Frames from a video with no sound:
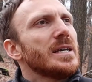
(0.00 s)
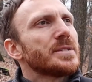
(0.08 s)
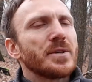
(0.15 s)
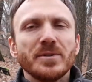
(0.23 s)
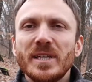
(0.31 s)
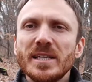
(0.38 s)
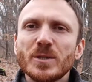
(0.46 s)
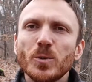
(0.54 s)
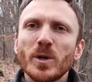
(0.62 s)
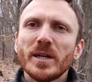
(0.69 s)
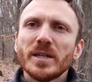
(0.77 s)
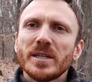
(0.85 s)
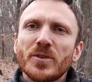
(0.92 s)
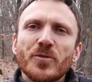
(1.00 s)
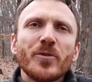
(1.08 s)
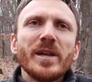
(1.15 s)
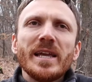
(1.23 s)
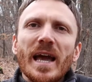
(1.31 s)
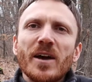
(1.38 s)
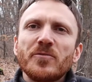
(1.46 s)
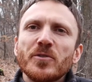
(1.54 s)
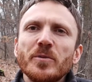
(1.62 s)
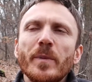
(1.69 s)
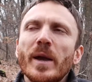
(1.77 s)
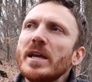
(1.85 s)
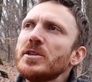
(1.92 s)
So these were the three
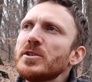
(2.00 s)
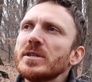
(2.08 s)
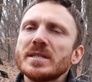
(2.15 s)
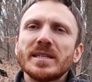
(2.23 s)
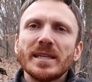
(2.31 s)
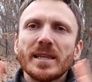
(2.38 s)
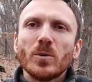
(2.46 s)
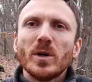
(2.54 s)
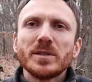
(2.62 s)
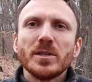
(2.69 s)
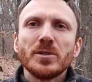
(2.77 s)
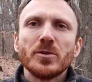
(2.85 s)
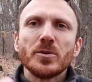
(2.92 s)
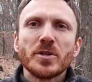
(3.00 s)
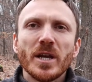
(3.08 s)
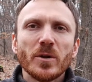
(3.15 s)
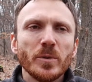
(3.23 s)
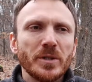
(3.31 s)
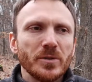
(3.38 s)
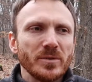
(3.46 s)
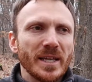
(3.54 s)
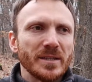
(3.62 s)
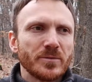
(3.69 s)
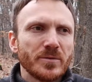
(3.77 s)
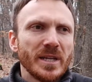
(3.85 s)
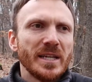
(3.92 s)
affirmations that I wanted to share with you
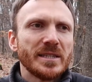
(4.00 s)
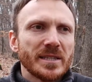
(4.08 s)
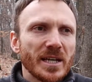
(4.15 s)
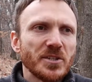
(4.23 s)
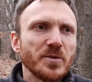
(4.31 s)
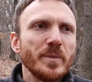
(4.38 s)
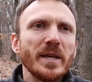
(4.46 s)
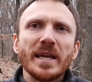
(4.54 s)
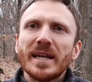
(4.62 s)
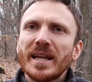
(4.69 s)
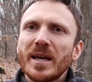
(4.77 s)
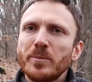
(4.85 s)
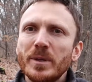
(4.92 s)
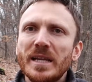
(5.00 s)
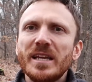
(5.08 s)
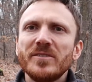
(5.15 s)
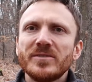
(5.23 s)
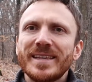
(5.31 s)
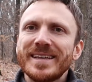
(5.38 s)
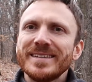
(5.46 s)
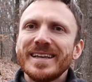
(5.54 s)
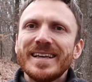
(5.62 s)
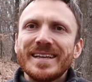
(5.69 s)
that really touched me, and I believe that